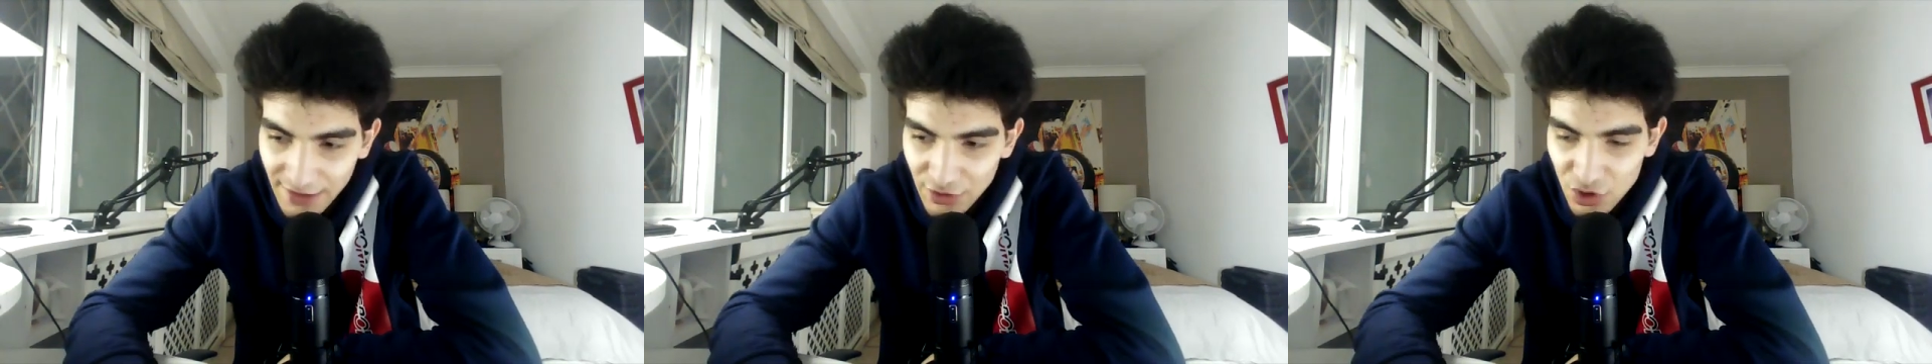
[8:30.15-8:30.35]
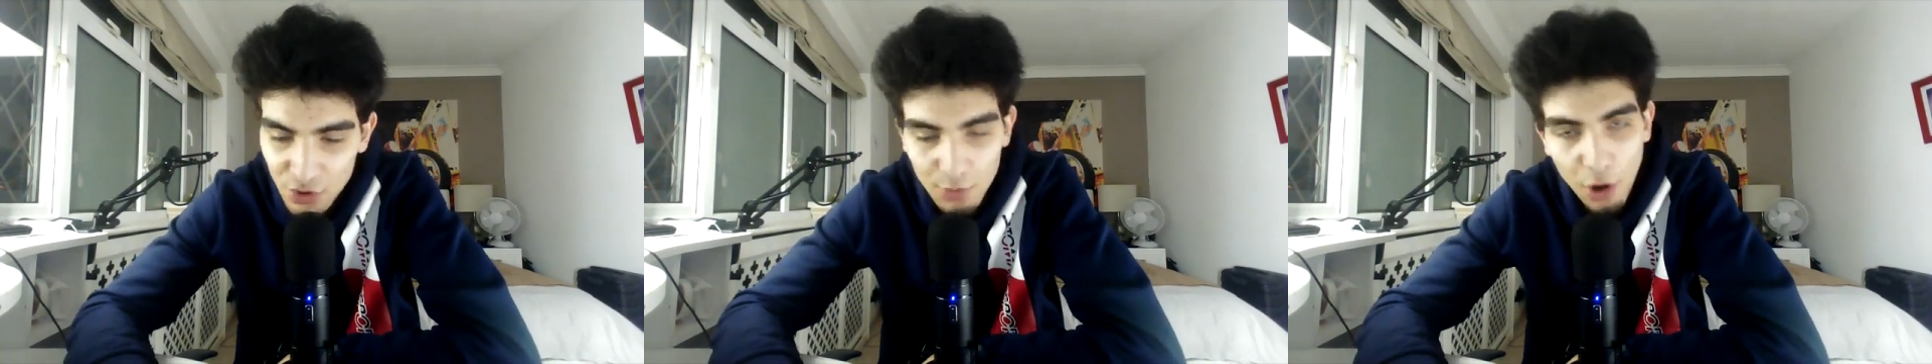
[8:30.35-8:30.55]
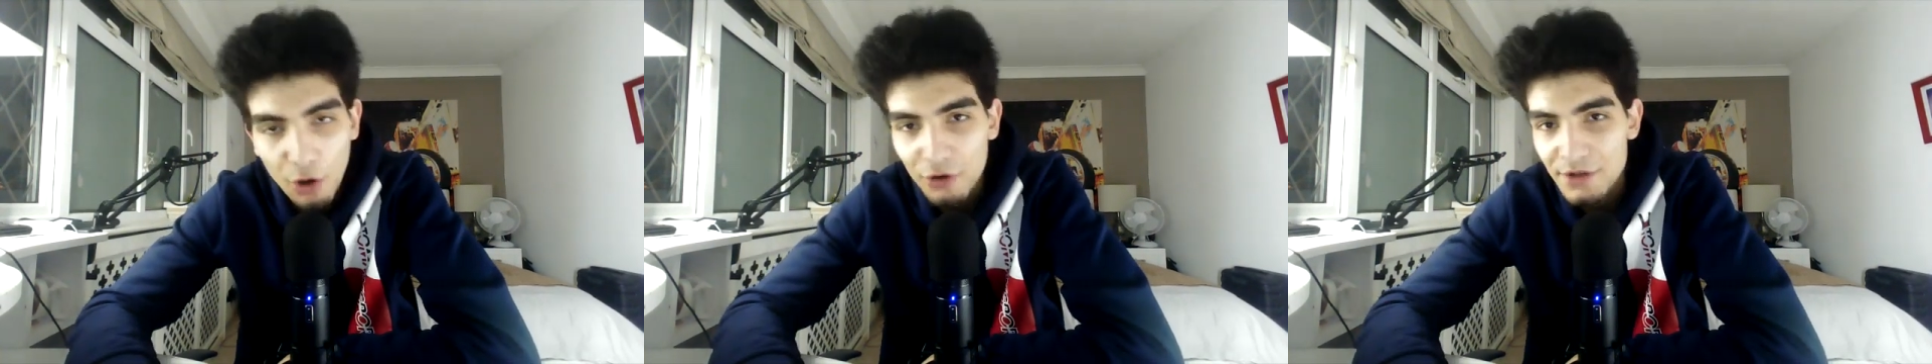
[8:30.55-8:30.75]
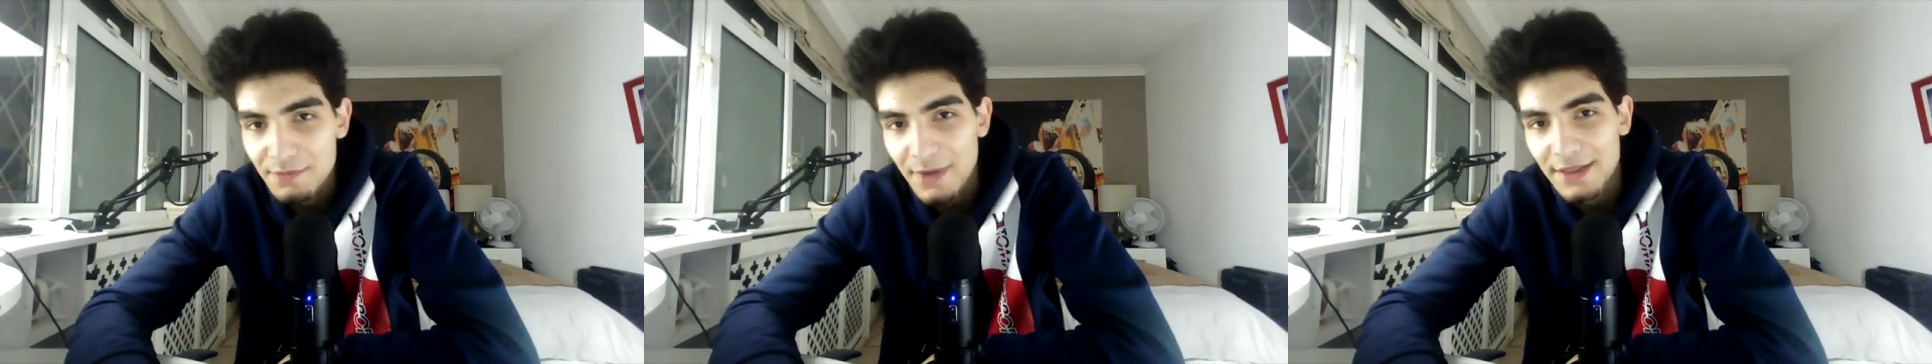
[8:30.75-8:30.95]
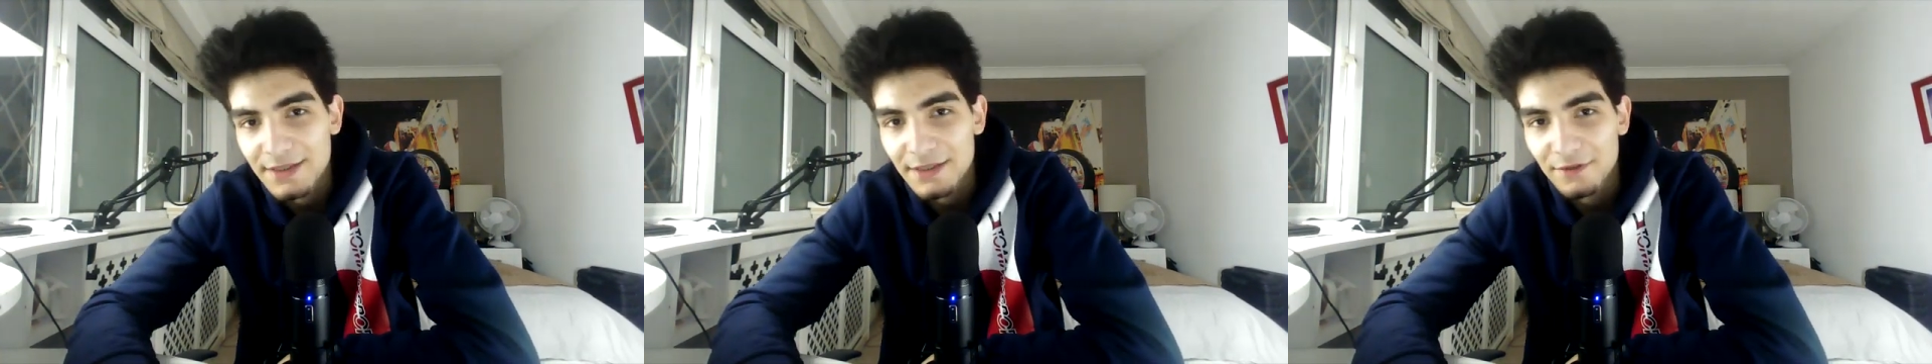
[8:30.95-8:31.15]
tomorrow is
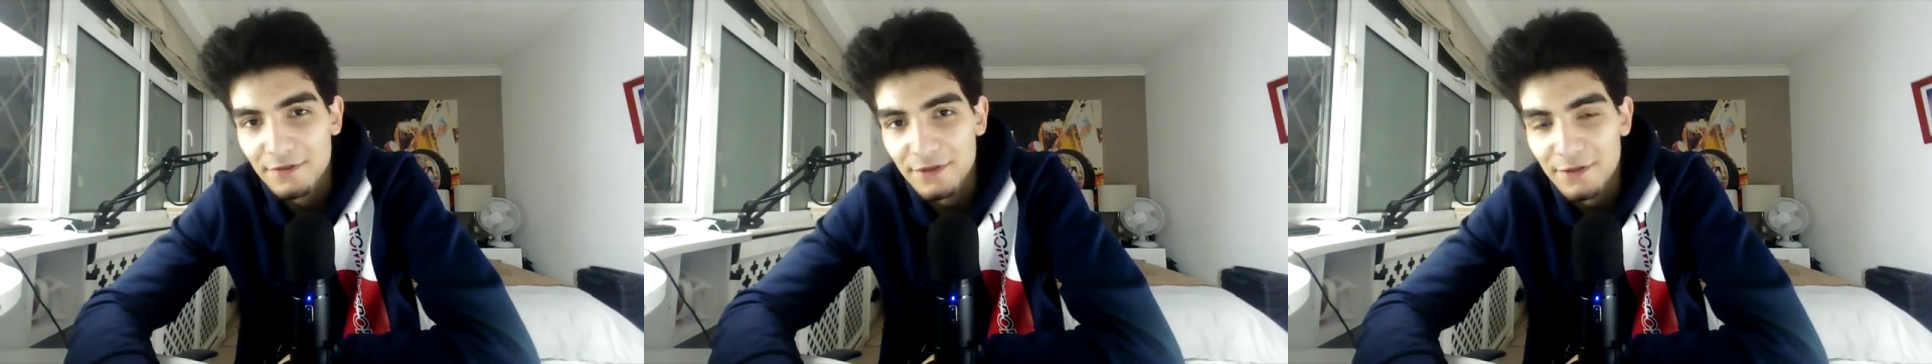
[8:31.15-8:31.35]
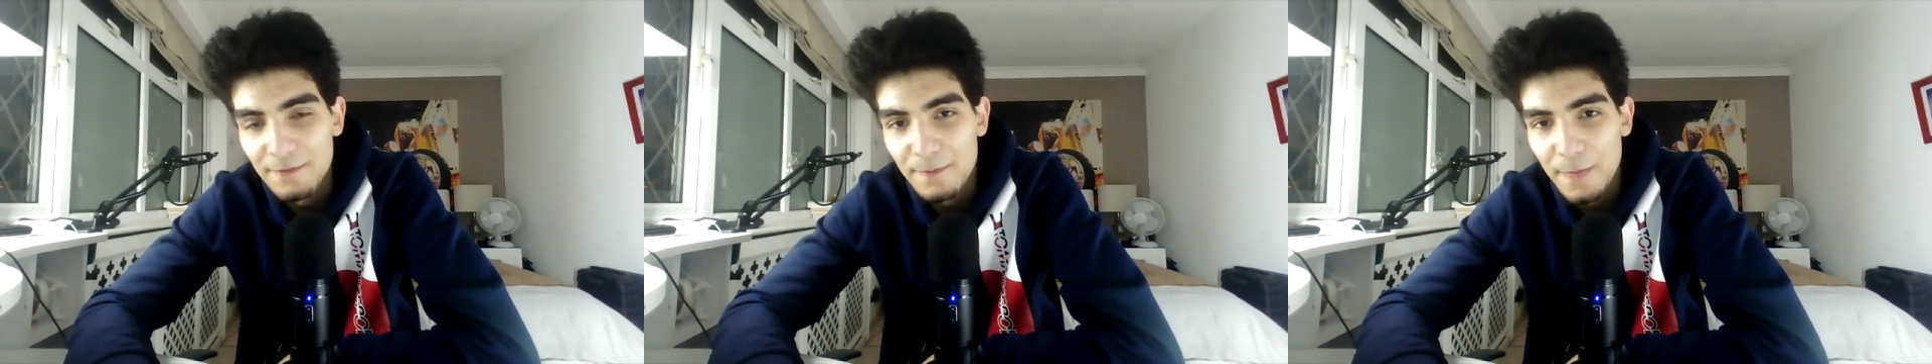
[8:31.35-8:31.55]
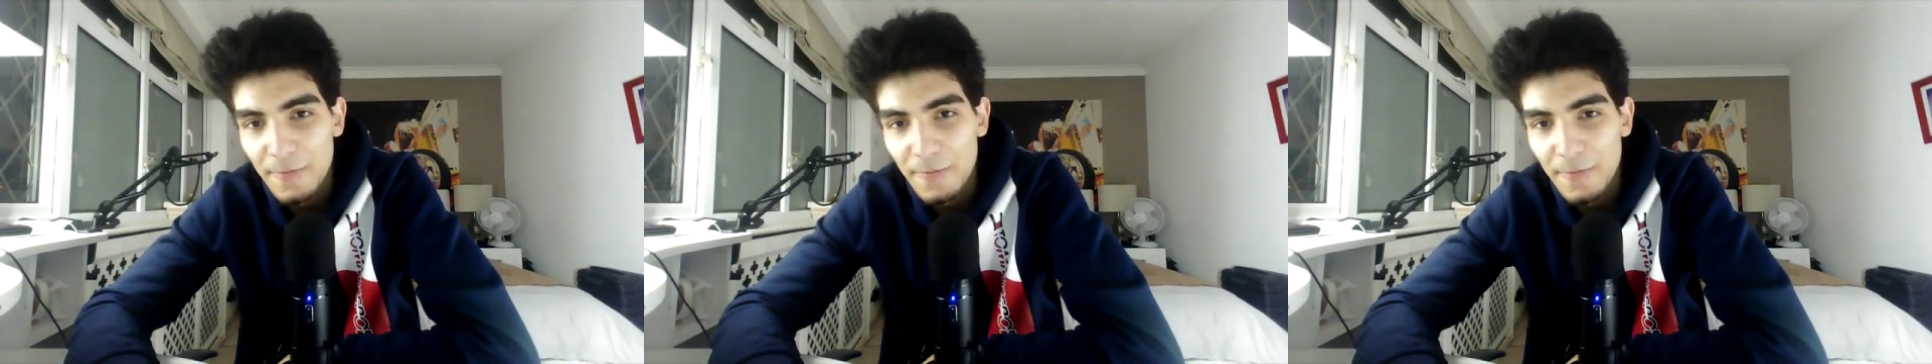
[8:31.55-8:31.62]
massive.